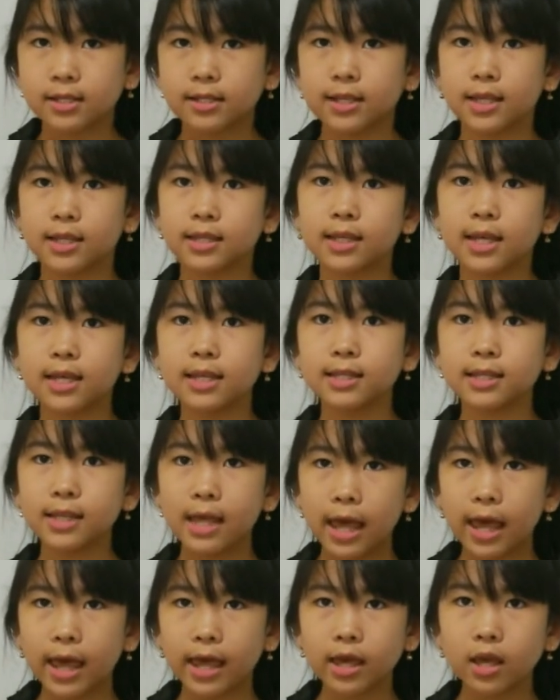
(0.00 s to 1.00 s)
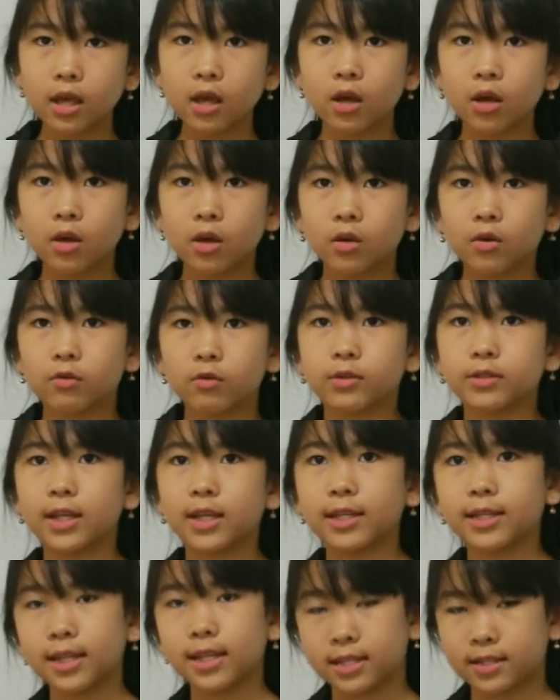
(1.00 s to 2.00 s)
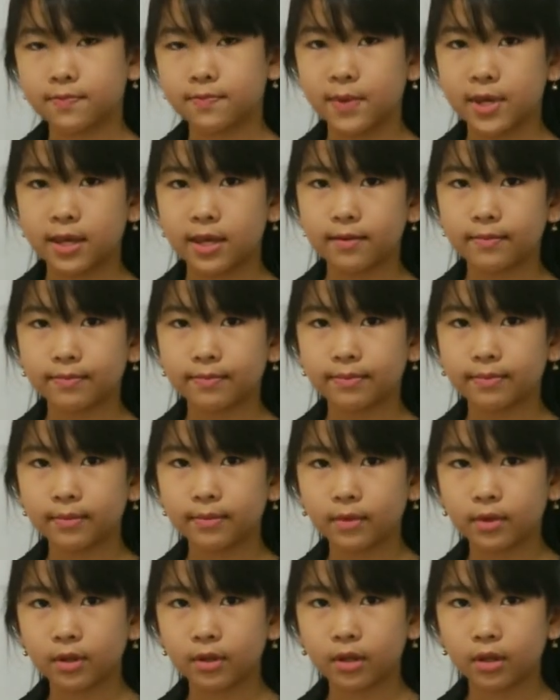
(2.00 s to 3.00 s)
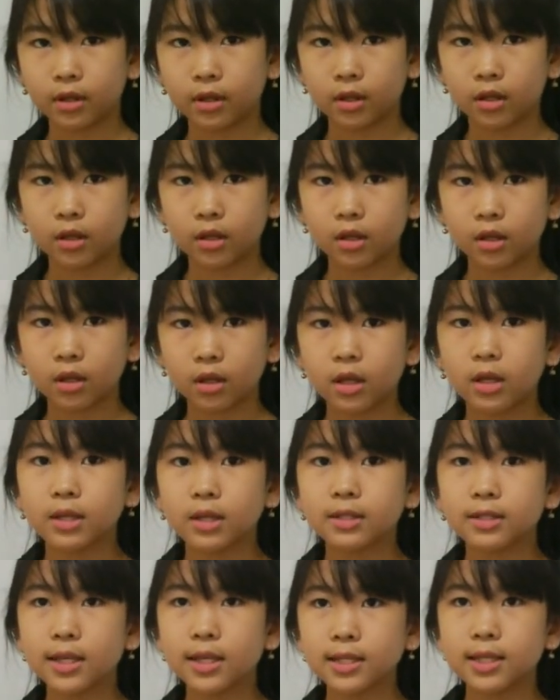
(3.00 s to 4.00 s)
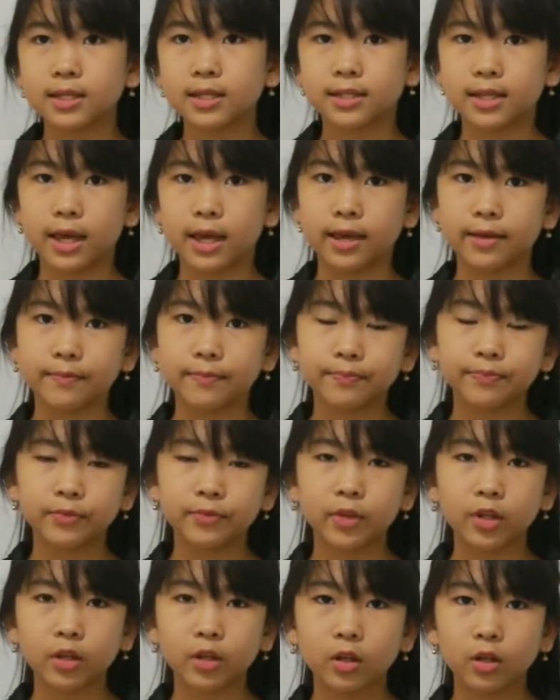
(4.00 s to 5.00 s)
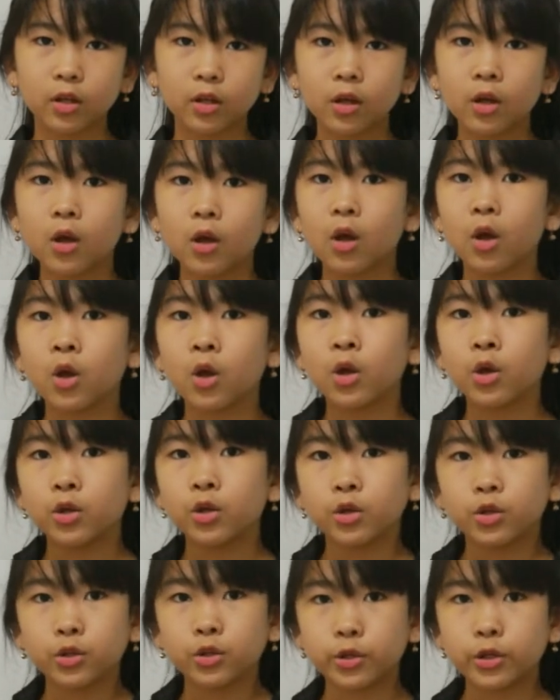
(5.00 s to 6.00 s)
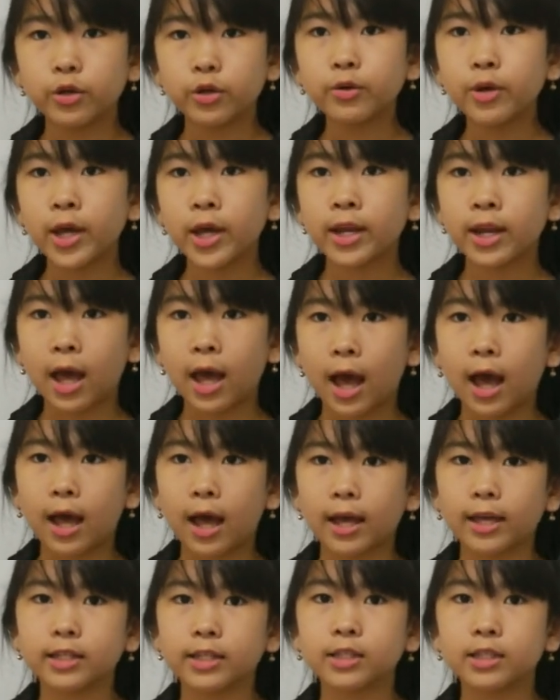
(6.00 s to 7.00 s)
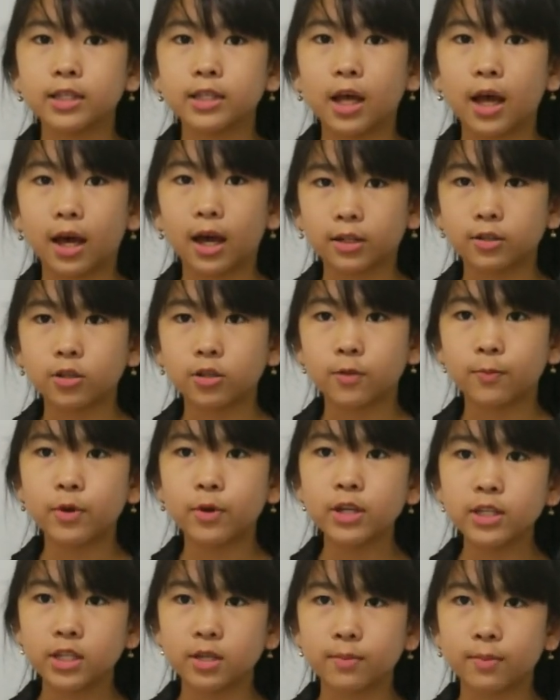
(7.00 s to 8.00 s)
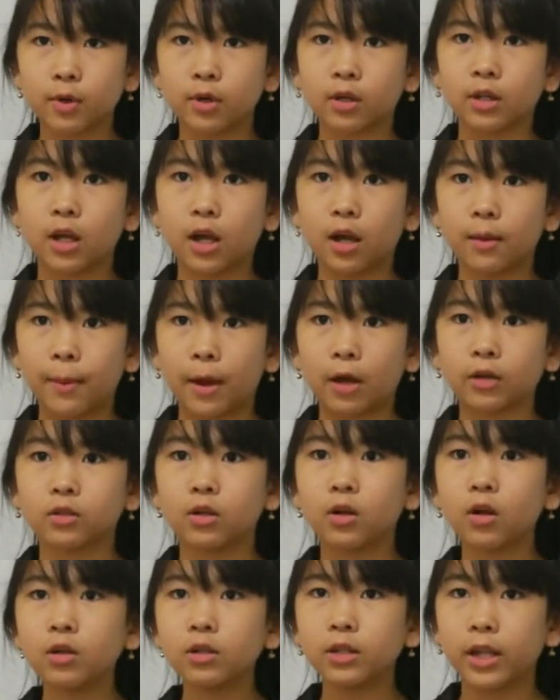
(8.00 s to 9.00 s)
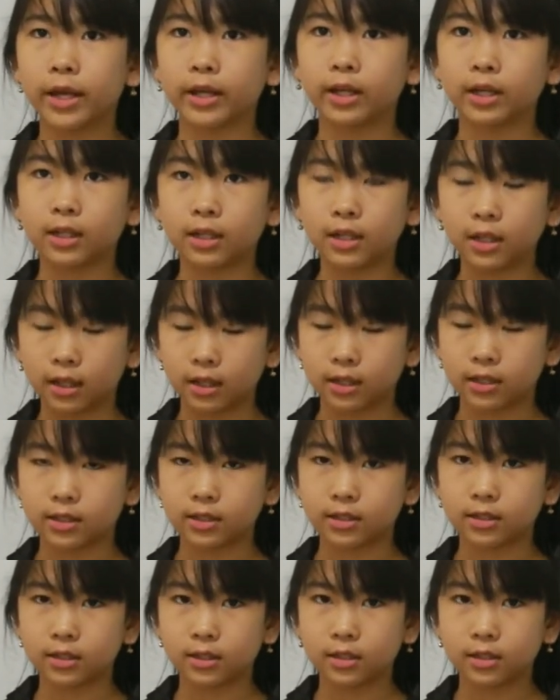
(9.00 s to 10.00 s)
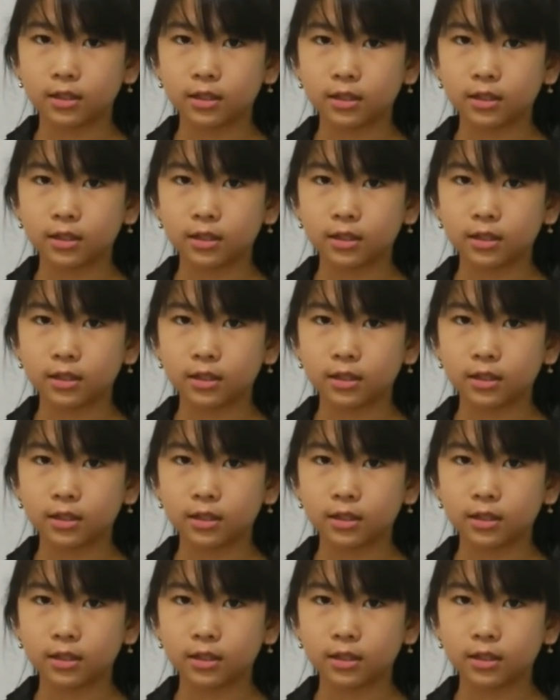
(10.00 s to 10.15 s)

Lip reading: Sentence A or sentence B? Sentence A. You and I talked to the principal about online course.